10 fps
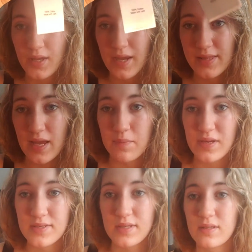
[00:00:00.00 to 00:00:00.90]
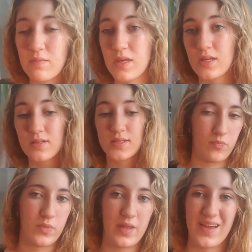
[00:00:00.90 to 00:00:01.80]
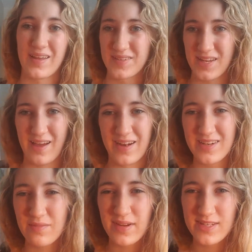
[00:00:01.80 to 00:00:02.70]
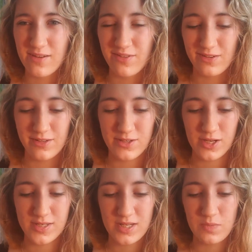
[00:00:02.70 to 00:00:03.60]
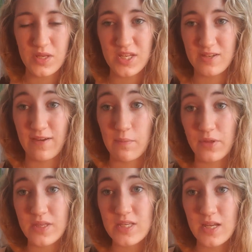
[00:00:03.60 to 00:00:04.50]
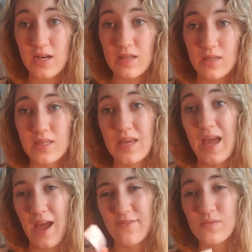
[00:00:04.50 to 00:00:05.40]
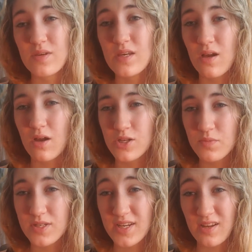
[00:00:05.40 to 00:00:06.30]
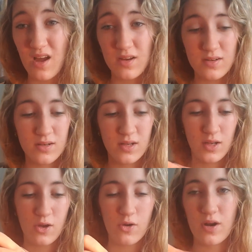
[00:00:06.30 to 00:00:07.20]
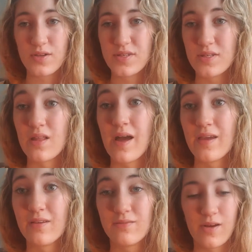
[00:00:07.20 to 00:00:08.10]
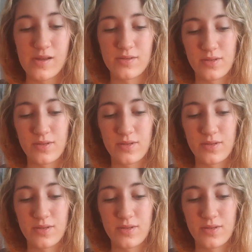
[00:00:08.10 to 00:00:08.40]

And that basically means, I guess I kind of did myself a little injustice because if I put these on anything, they have to be 100% cotton or else it's lying, right?